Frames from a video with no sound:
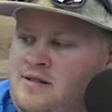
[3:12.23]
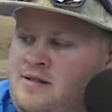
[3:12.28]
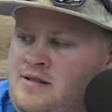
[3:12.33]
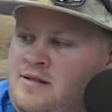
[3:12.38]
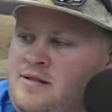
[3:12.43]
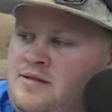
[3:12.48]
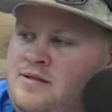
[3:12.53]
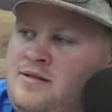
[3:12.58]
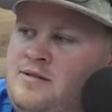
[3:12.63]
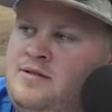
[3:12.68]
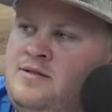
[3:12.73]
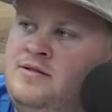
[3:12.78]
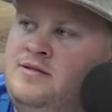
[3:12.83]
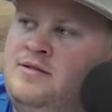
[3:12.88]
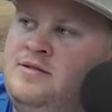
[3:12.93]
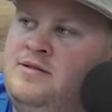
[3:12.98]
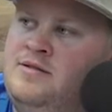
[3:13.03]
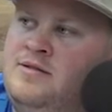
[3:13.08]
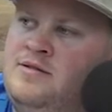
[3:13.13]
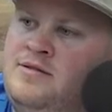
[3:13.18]

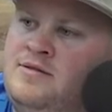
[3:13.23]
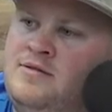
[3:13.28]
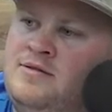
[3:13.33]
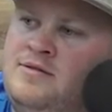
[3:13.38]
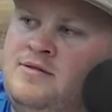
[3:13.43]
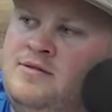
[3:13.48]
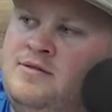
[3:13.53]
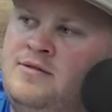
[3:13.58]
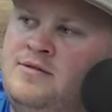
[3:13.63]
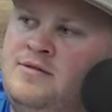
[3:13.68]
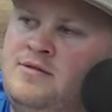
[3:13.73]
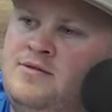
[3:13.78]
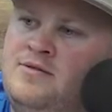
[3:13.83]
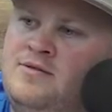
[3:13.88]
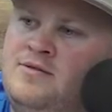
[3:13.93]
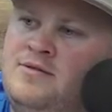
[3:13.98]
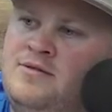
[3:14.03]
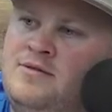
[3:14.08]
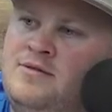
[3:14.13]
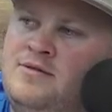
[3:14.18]

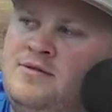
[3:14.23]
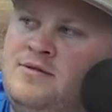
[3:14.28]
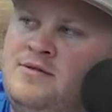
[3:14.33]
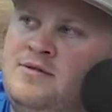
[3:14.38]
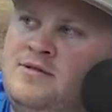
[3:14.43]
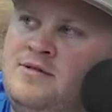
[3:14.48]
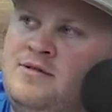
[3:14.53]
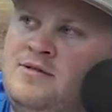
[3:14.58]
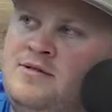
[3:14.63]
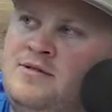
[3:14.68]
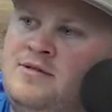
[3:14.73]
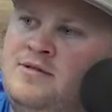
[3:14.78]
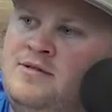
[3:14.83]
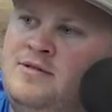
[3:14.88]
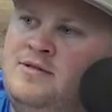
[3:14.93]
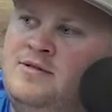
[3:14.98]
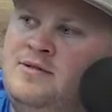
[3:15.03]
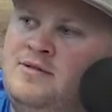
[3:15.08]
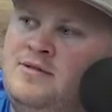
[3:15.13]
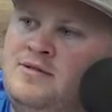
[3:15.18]

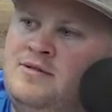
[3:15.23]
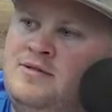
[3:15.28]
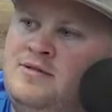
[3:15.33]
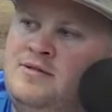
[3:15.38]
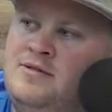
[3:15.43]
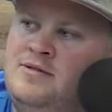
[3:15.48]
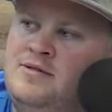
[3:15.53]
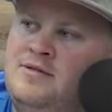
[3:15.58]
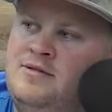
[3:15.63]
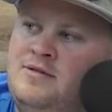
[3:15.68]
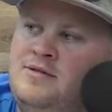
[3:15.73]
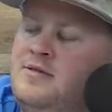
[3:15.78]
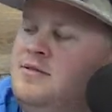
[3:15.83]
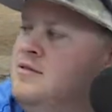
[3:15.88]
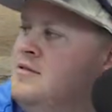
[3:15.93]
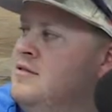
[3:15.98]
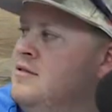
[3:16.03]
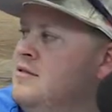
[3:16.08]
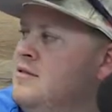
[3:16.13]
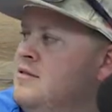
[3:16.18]

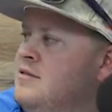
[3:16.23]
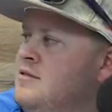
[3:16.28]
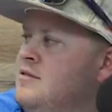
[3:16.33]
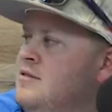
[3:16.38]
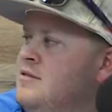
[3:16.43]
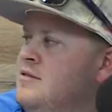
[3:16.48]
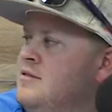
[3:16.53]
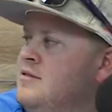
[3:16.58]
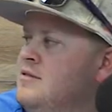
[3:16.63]
The person shown says nothing.